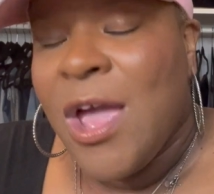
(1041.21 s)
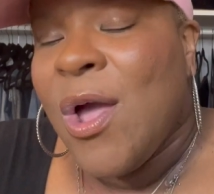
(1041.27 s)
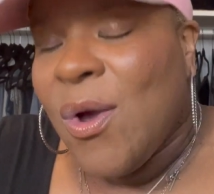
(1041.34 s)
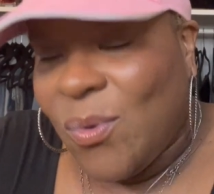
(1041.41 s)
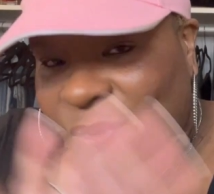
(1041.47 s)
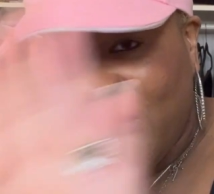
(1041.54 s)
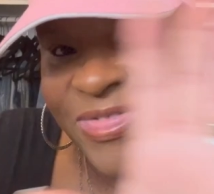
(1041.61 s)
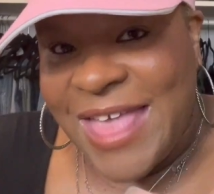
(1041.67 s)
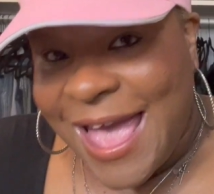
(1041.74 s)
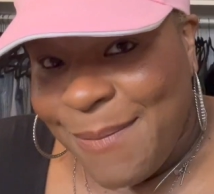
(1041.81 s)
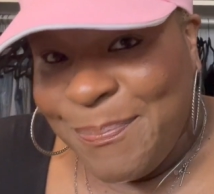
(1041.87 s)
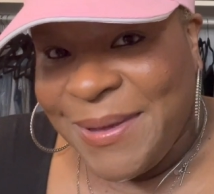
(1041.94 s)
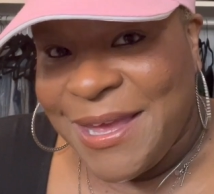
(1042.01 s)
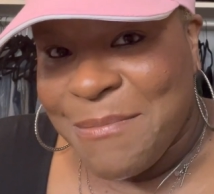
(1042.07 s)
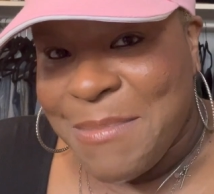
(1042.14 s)
with that
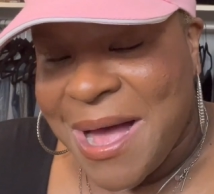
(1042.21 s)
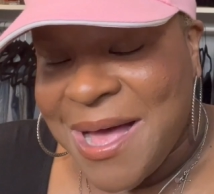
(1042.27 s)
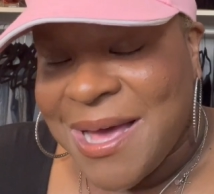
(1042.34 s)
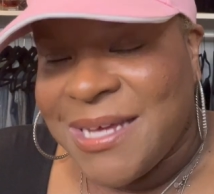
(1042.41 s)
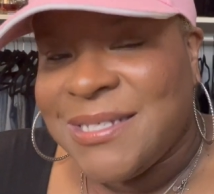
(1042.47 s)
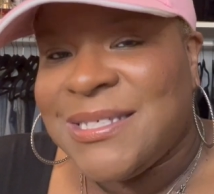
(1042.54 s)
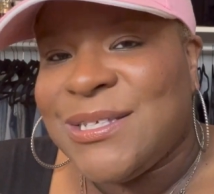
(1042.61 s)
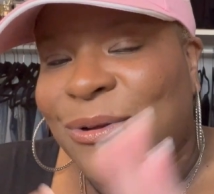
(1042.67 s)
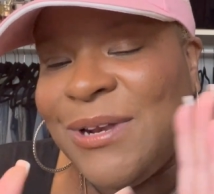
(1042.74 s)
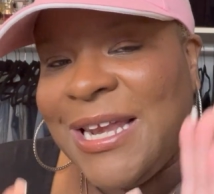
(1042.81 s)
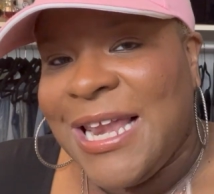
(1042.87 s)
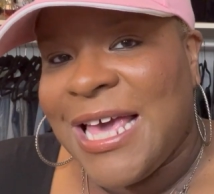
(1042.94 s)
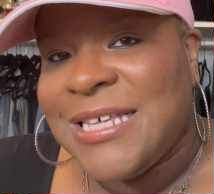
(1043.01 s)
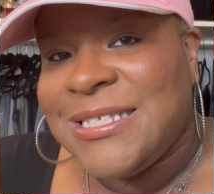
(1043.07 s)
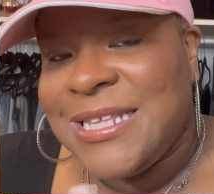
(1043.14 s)
being in mind, so
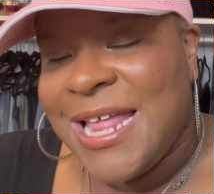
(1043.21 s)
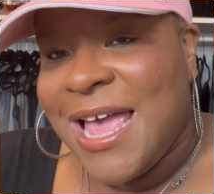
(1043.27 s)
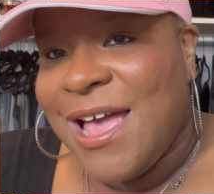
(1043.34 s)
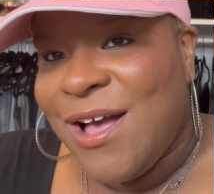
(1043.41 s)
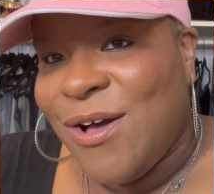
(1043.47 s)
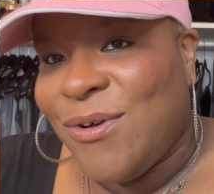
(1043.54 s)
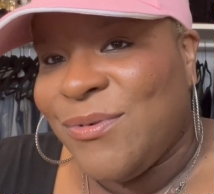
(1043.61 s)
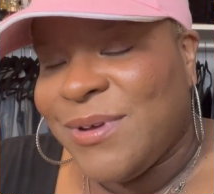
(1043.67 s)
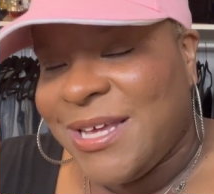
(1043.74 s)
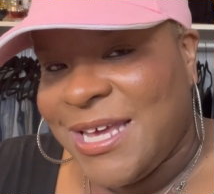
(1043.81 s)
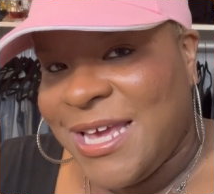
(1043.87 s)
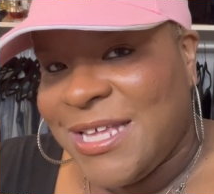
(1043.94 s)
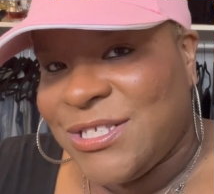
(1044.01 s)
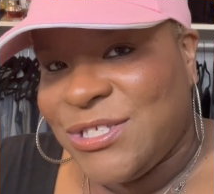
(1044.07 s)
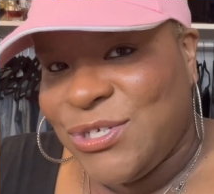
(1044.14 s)
let's now
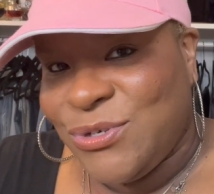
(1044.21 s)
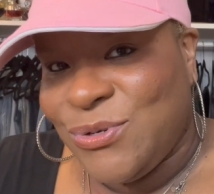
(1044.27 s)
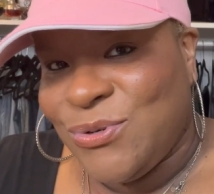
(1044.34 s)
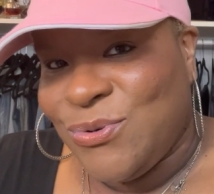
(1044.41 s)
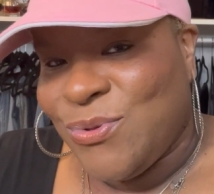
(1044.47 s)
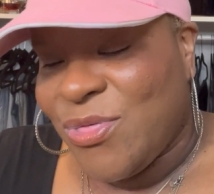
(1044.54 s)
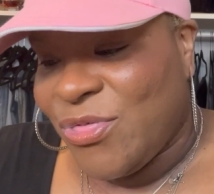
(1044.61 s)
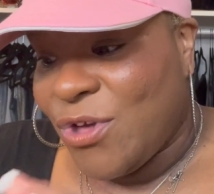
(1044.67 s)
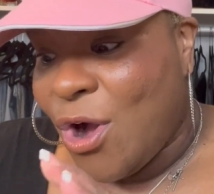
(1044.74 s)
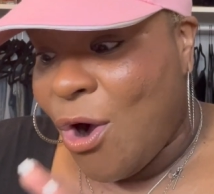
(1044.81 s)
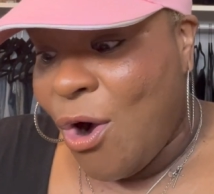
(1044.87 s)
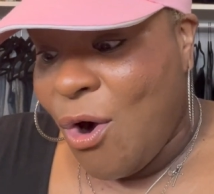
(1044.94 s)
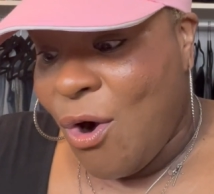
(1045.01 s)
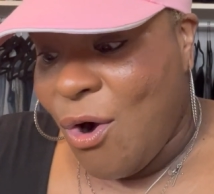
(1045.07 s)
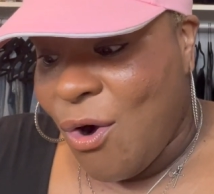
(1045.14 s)
get to the
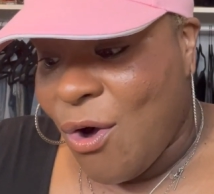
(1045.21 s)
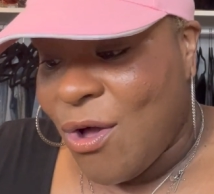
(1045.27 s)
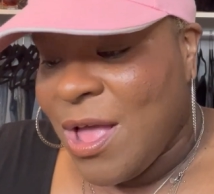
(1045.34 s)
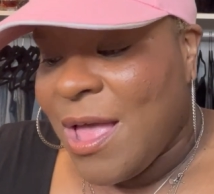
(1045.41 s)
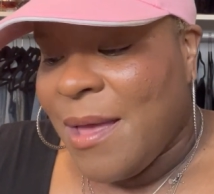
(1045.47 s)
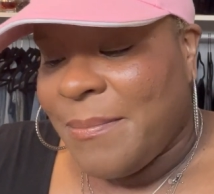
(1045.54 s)
haul,